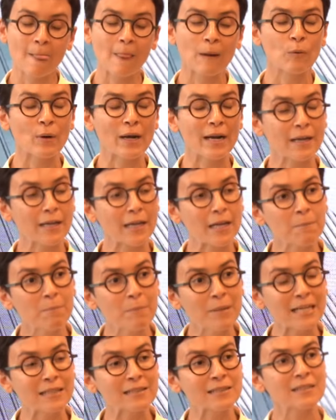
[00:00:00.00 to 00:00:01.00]
where I can
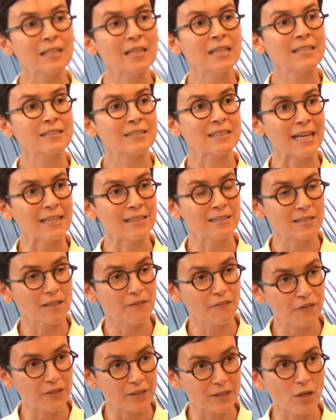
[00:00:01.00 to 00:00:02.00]
mix
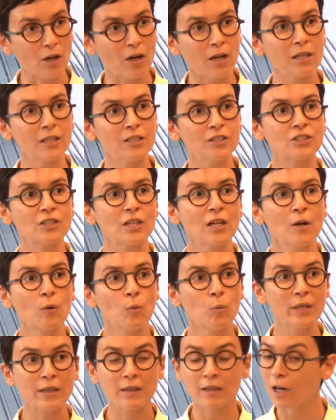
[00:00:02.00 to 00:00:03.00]
scientific knowledge
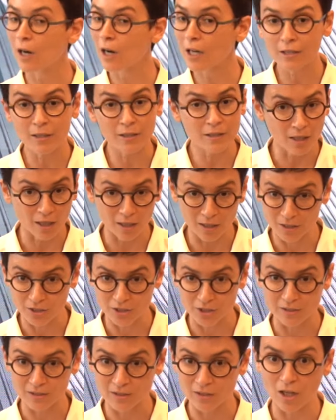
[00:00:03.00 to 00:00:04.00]
with other
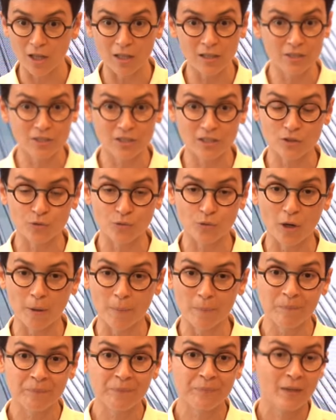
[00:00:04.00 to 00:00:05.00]
knowledges, knowledges
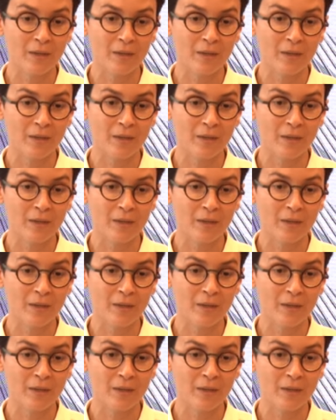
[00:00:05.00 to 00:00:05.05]
from